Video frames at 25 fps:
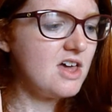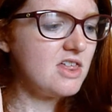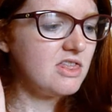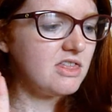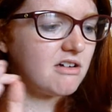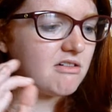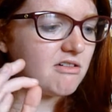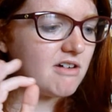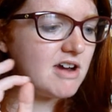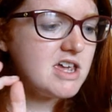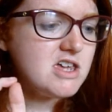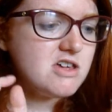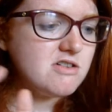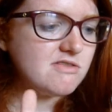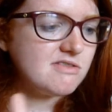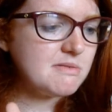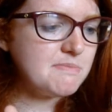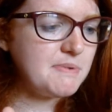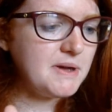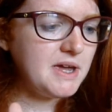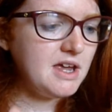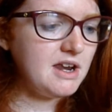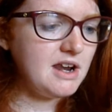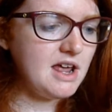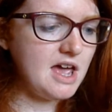the great
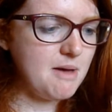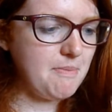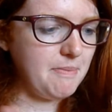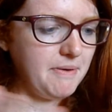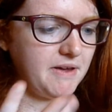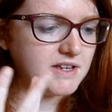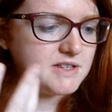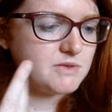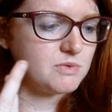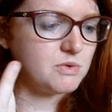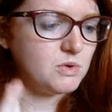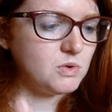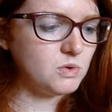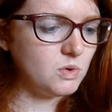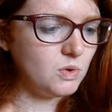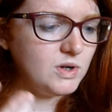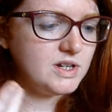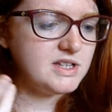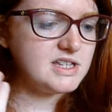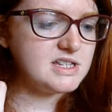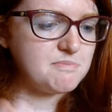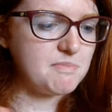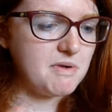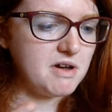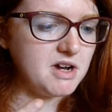European epics were all
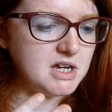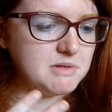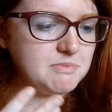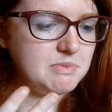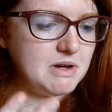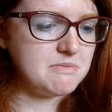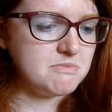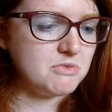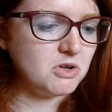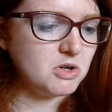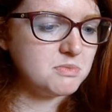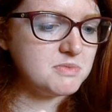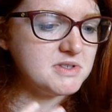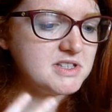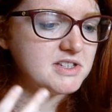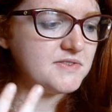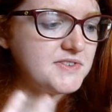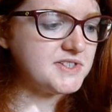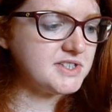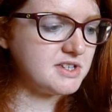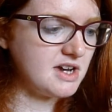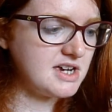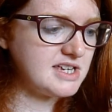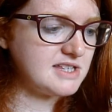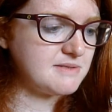inspired by moments of
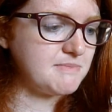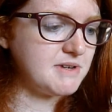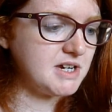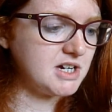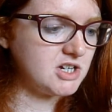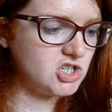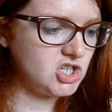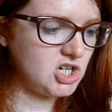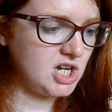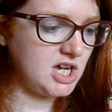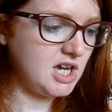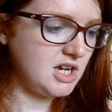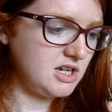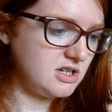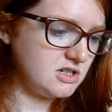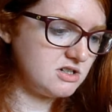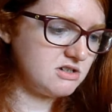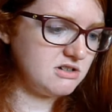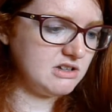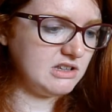seismic change.